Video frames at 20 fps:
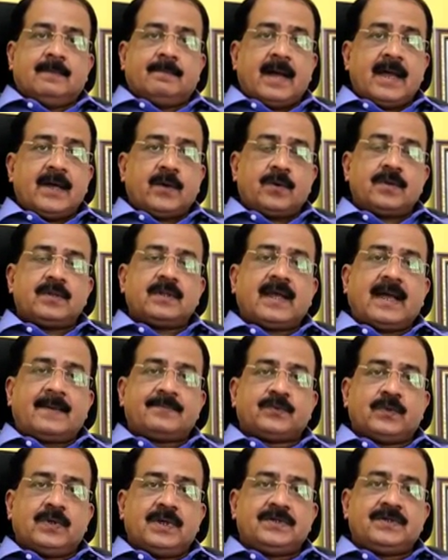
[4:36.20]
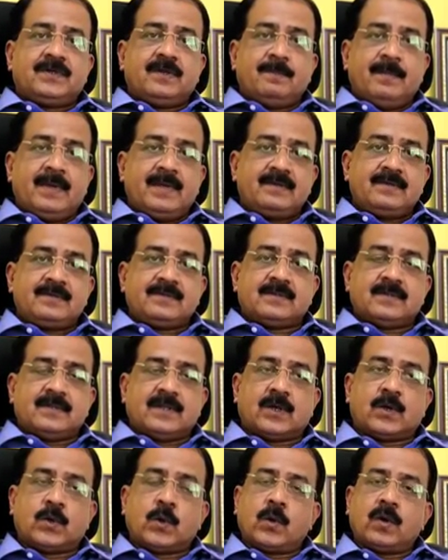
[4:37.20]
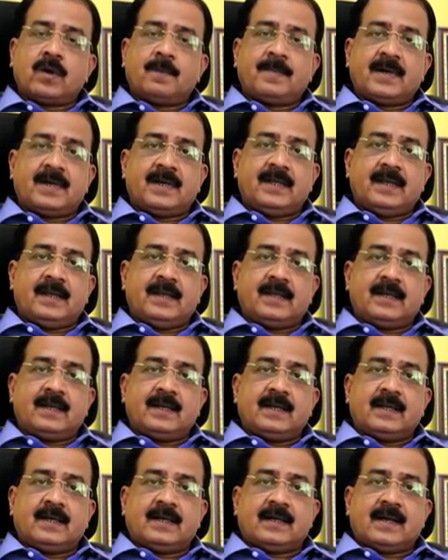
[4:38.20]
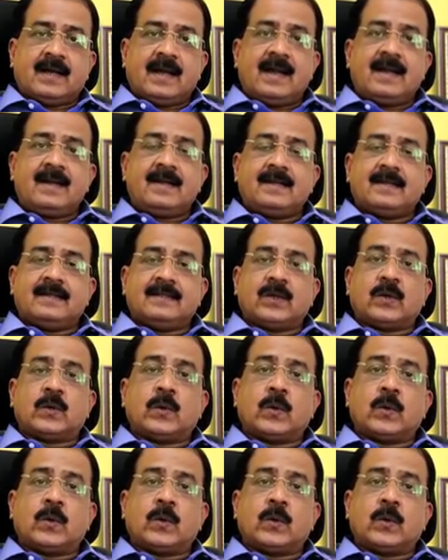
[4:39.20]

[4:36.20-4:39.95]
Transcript: Microencapsulation means the core material and the